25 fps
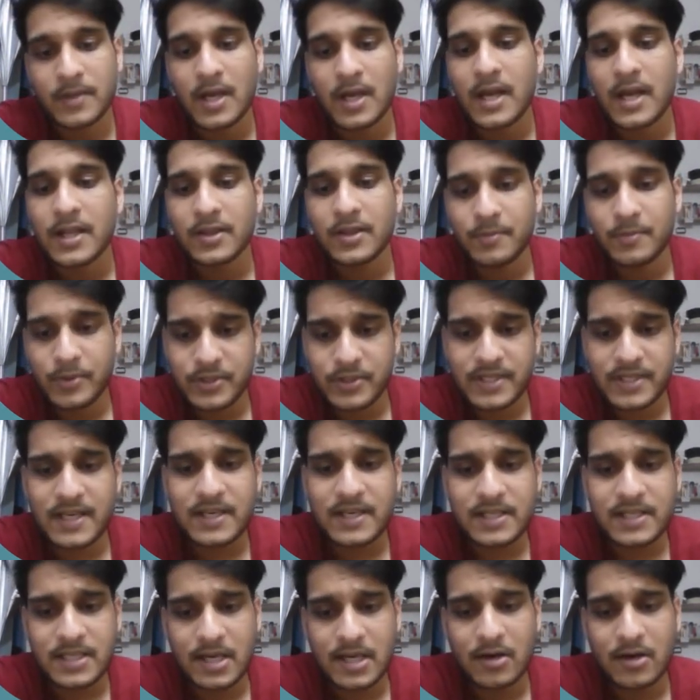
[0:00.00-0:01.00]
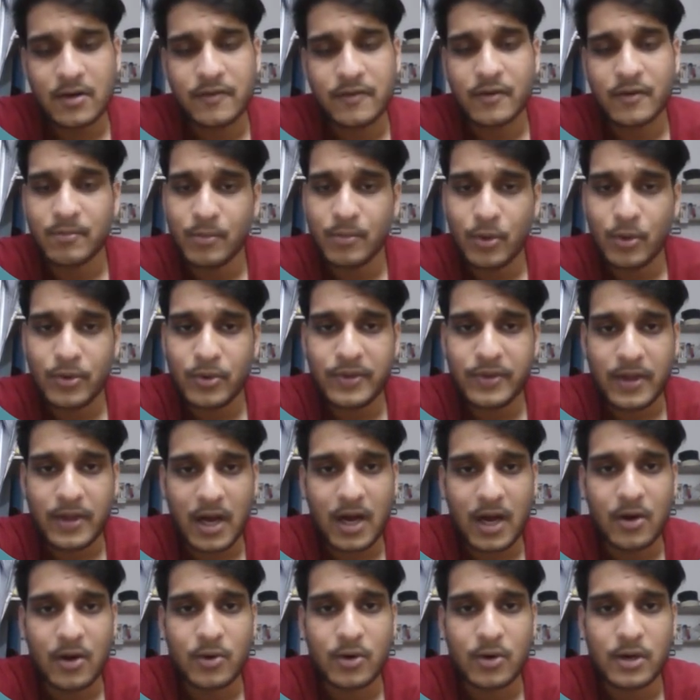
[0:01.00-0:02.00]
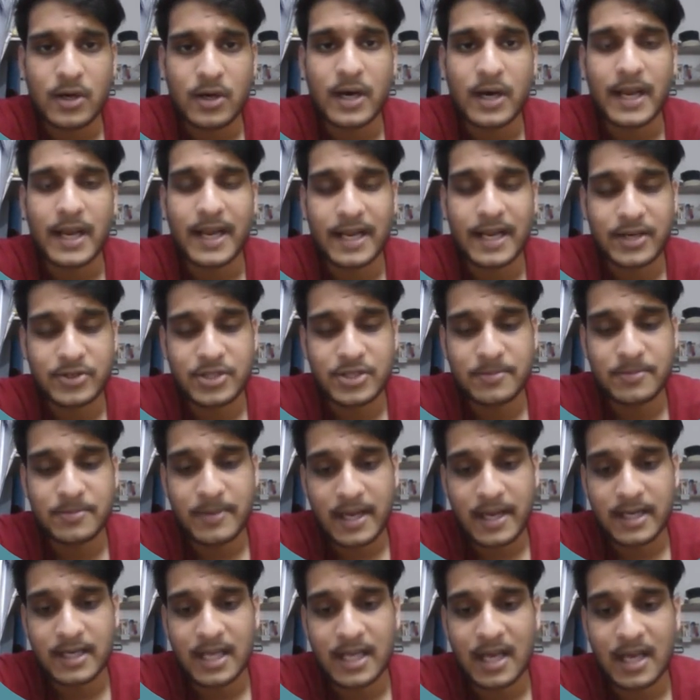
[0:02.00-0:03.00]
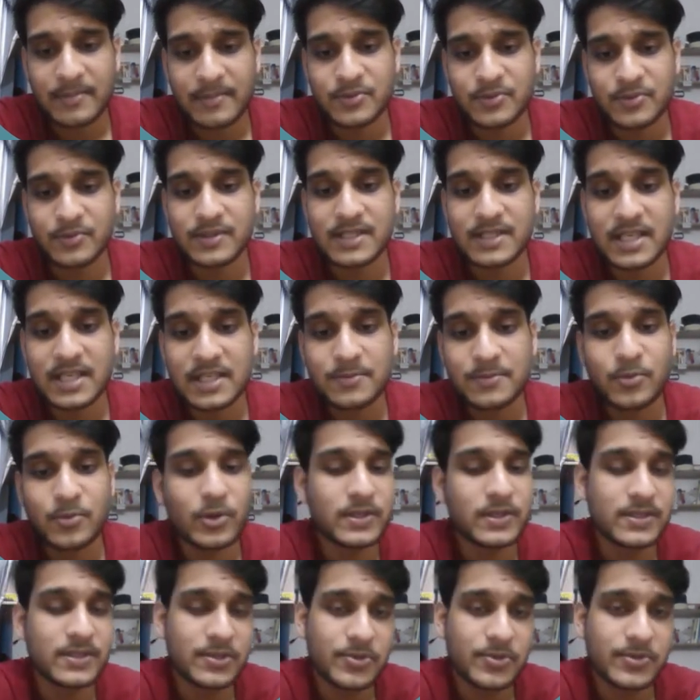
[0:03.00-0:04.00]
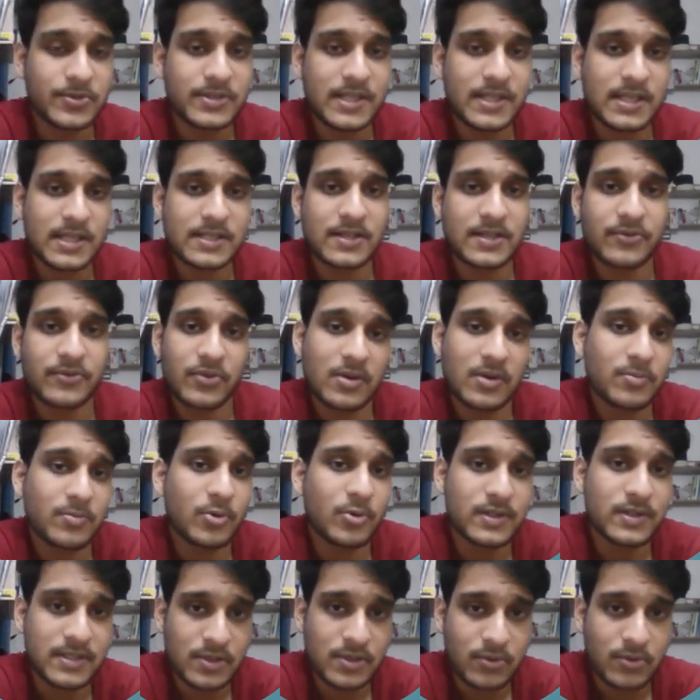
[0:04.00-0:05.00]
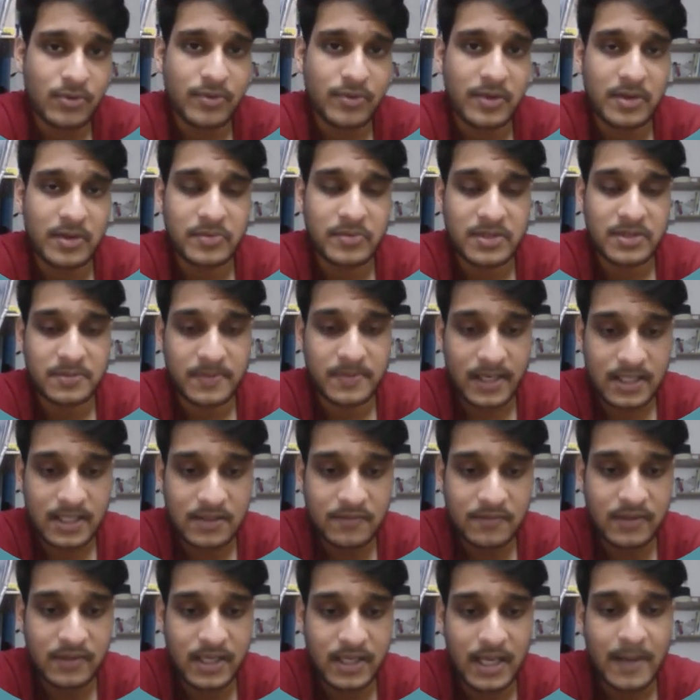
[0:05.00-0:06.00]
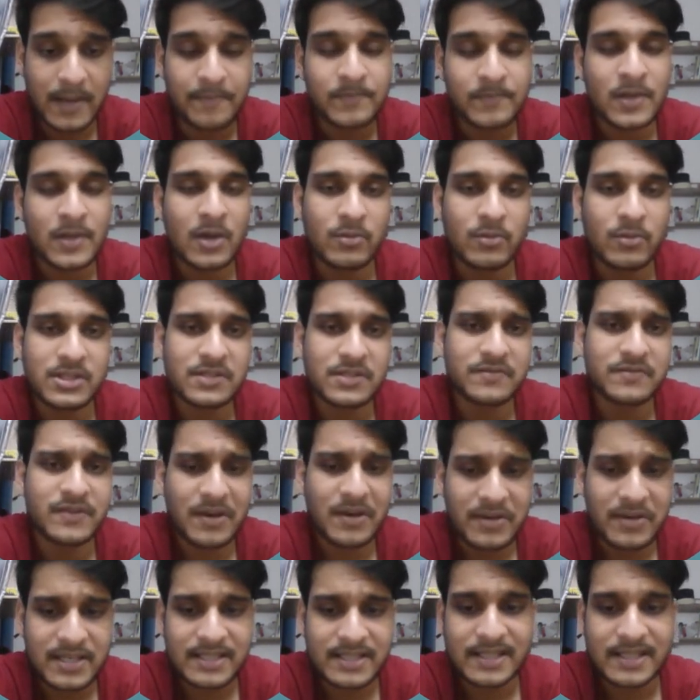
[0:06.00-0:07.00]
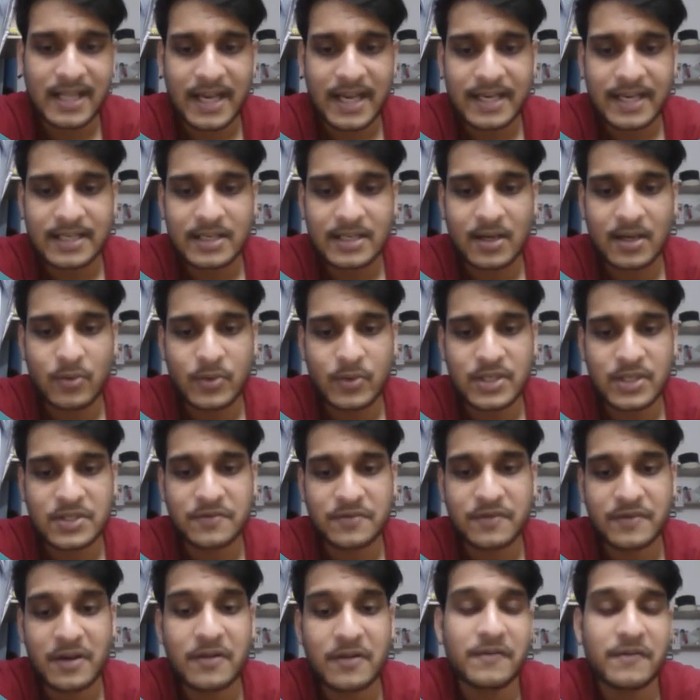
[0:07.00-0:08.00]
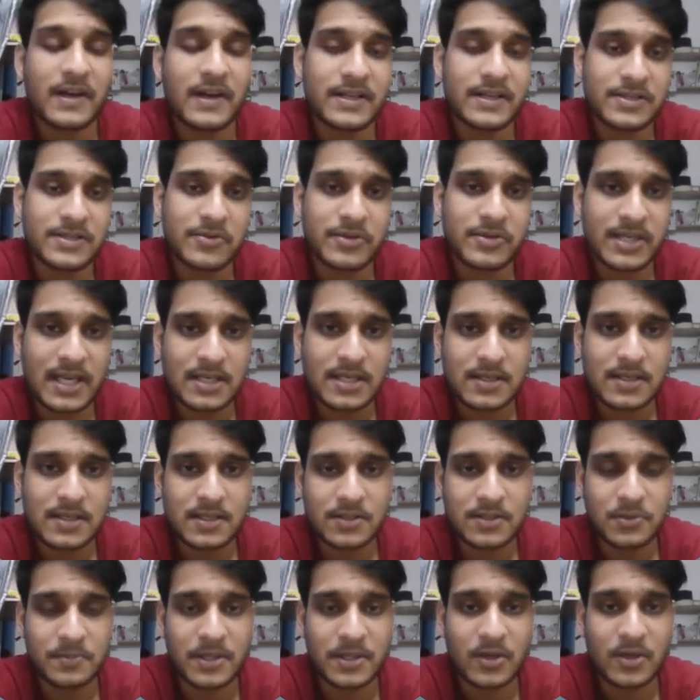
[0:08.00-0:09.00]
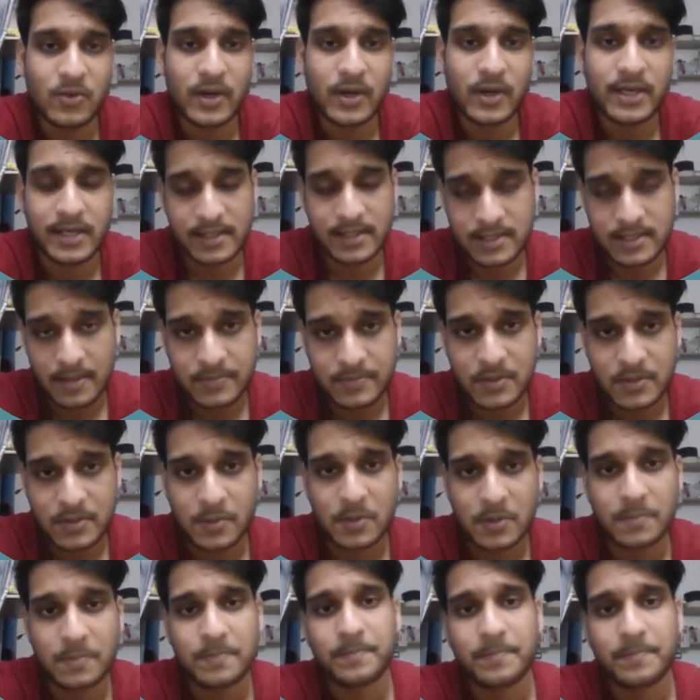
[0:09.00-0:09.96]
The percentage error for both our energy band gaps was 6.06 and 3.03 respectively, which is very slight, which verifies our data to be quite acceptable.